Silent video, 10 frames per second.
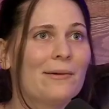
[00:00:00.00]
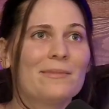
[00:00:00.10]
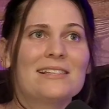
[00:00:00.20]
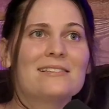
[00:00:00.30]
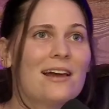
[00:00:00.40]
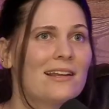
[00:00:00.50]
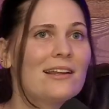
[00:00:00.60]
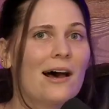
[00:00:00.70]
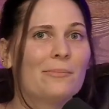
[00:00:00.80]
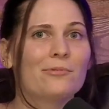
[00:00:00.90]
be studied
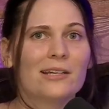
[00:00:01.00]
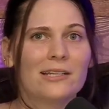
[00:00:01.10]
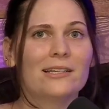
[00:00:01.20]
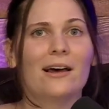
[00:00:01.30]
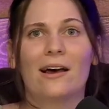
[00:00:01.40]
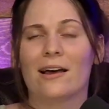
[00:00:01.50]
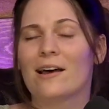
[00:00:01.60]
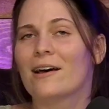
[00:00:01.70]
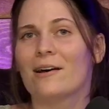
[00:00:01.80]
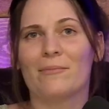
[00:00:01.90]
up, read
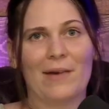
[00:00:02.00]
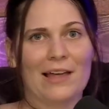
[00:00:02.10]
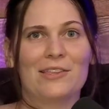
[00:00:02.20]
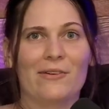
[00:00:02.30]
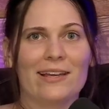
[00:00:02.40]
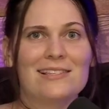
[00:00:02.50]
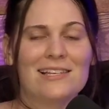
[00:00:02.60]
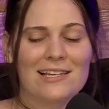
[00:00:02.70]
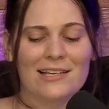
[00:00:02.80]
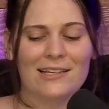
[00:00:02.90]
Matthew
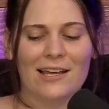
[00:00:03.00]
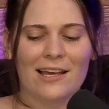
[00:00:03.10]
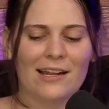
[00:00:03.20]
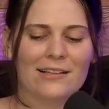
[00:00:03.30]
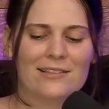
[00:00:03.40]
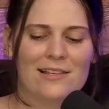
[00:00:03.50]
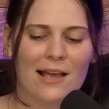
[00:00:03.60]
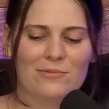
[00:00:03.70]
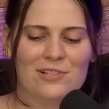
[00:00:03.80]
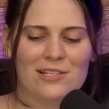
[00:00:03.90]
18, and
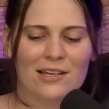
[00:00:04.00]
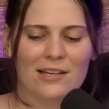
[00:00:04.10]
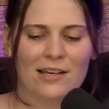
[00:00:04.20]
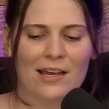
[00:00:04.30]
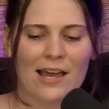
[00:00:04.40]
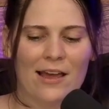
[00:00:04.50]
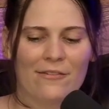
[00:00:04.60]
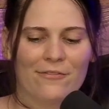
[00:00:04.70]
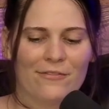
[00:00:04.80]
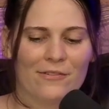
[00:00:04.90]
I'm just gonna
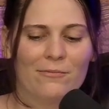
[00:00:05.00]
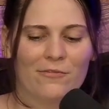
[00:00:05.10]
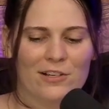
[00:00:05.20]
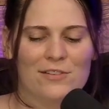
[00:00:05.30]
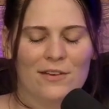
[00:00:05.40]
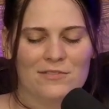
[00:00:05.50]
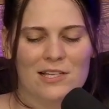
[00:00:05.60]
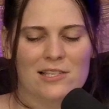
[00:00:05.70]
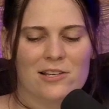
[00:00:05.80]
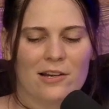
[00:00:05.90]
verse
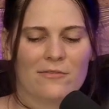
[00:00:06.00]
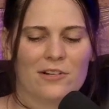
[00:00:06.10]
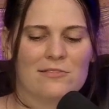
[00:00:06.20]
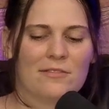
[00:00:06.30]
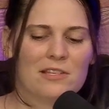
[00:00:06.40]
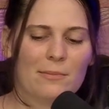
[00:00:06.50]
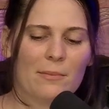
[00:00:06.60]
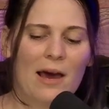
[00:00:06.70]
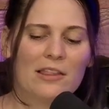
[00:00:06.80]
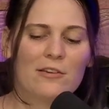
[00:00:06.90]
15, but
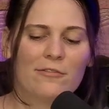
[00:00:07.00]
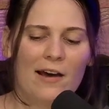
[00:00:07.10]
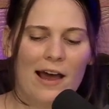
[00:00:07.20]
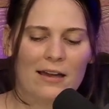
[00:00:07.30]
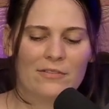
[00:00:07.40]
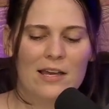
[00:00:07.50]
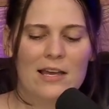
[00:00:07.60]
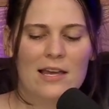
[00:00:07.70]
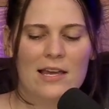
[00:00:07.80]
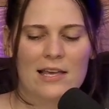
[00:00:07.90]
Matthew 5
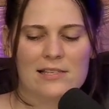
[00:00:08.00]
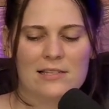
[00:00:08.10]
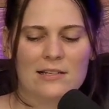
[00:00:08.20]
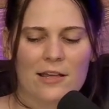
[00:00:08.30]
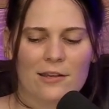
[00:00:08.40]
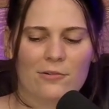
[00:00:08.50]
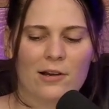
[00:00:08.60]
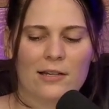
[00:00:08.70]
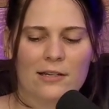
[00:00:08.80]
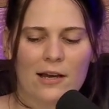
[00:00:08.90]
is another
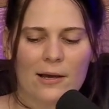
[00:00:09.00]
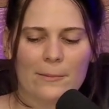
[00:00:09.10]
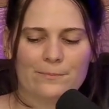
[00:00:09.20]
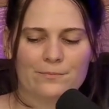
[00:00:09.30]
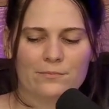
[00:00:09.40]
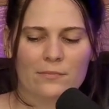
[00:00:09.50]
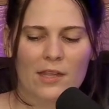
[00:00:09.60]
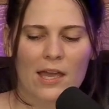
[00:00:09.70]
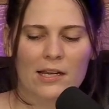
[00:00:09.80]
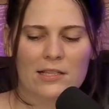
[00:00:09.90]
one,
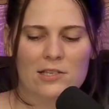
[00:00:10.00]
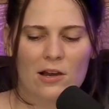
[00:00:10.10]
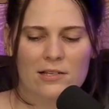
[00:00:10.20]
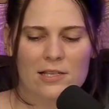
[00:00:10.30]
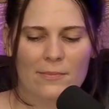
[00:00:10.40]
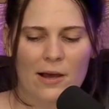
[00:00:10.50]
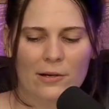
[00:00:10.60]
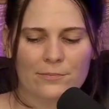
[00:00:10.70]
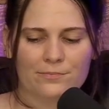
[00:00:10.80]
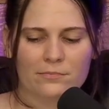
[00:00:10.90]
and it talks
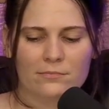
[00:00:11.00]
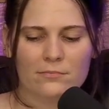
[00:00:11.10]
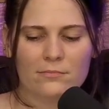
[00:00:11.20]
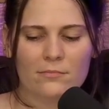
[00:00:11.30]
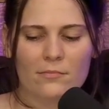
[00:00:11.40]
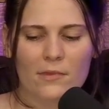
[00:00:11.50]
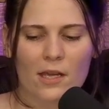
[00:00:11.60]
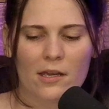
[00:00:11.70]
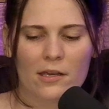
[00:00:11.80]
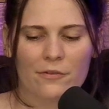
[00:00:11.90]
about
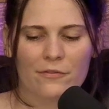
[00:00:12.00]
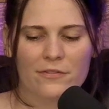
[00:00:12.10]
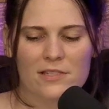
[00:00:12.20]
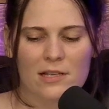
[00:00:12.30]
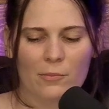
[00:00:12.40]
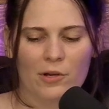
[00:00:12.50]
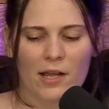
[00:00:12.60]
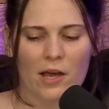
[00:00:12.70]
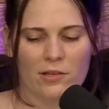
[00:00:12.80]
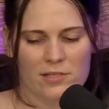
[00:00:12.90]
if someone
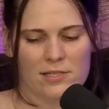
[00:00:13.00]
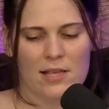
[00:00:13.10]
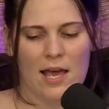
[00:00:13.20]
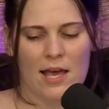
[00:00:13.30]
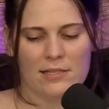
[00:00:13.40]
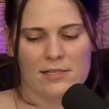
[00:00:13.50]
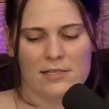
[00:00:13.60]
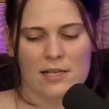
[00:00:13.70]
else has